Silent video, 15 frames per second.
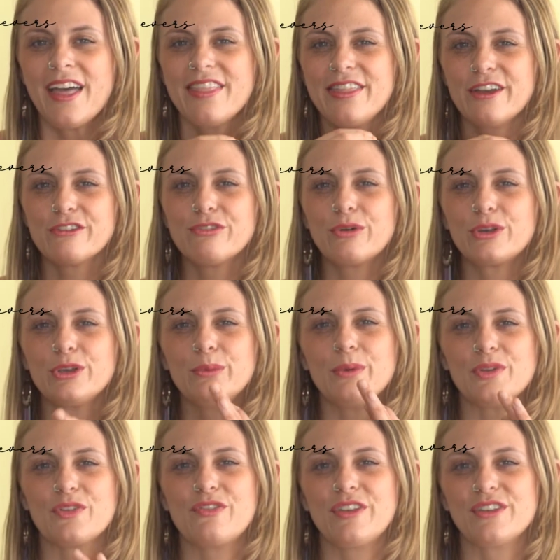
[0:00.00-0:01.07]
Therefore, you
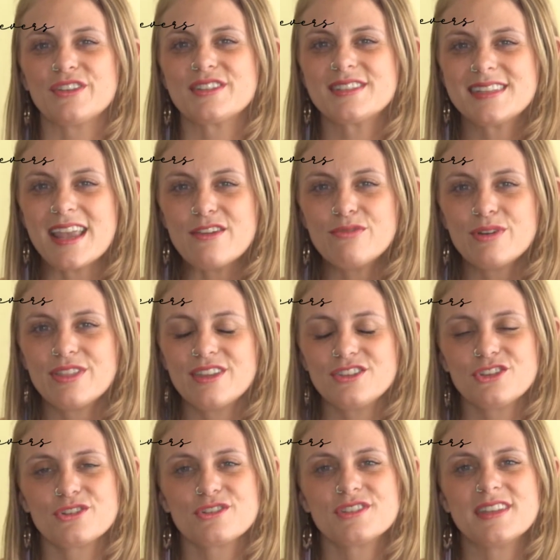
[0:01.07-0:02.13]
will feel safe within
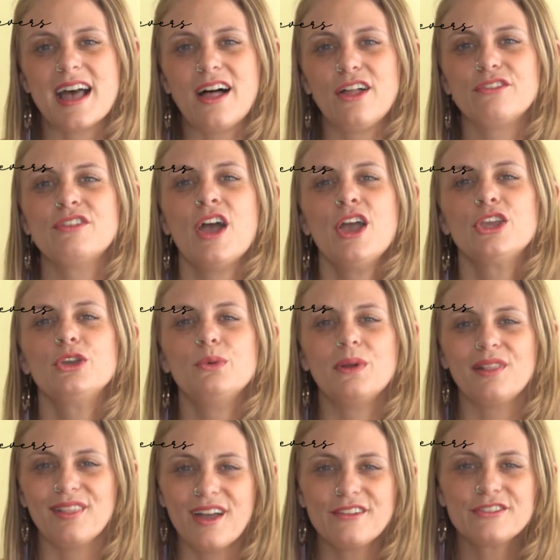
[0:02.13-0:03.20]
yourself, you
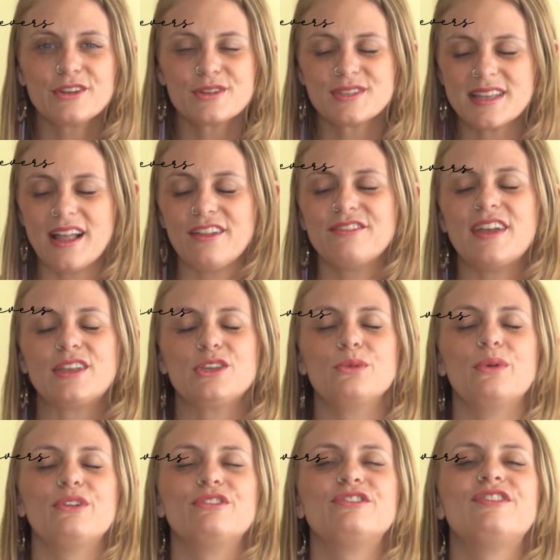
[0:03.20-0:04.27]
will love yourself, and you
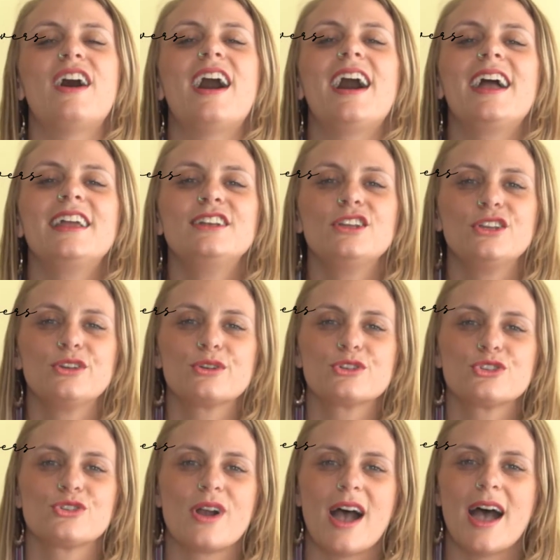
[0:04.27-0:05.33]
will find your
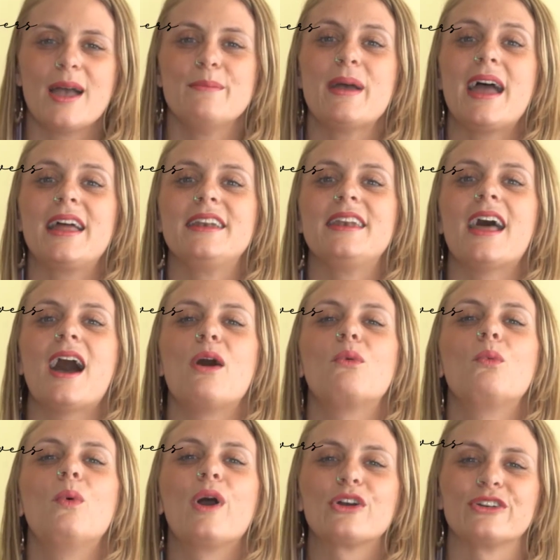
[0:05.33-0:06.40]
tribe and not
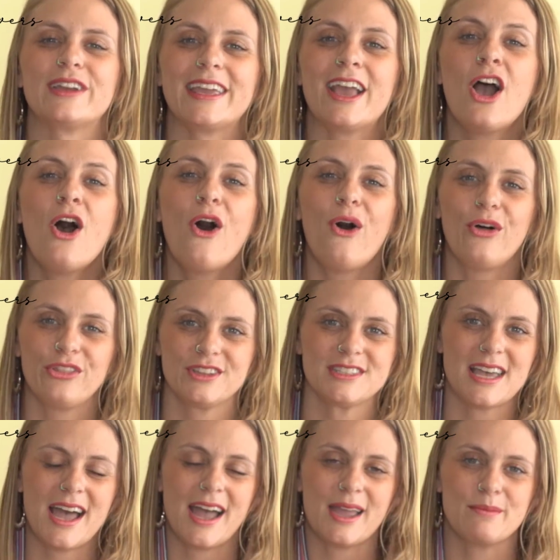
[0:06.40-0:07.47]
worry all the
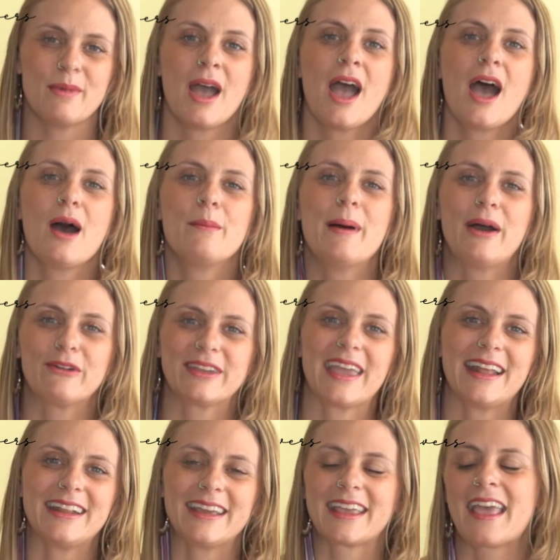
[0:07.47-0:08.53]
time about
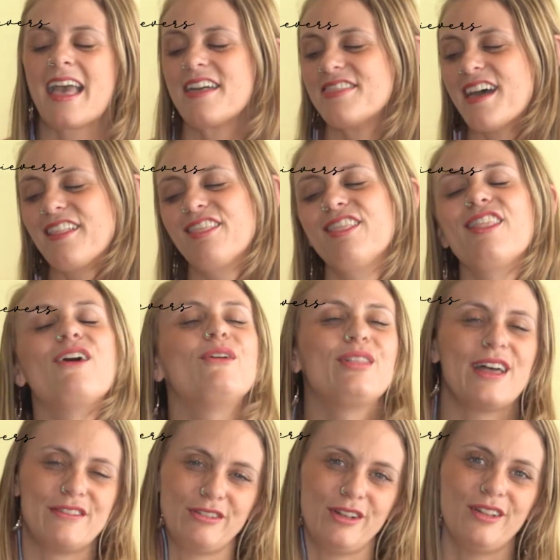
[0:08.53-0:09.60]
getting that low
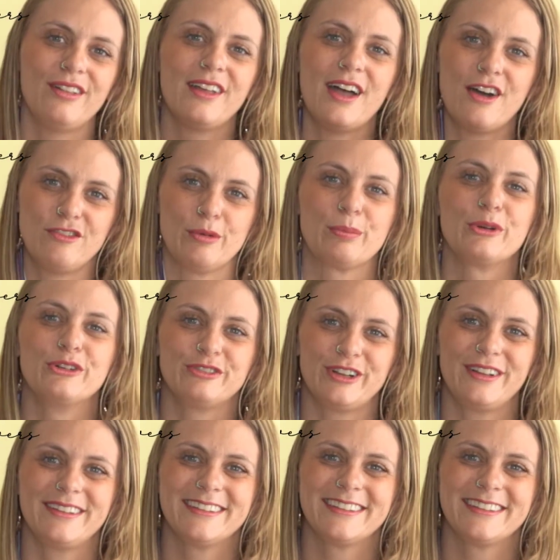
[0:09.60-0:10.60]
level of approval.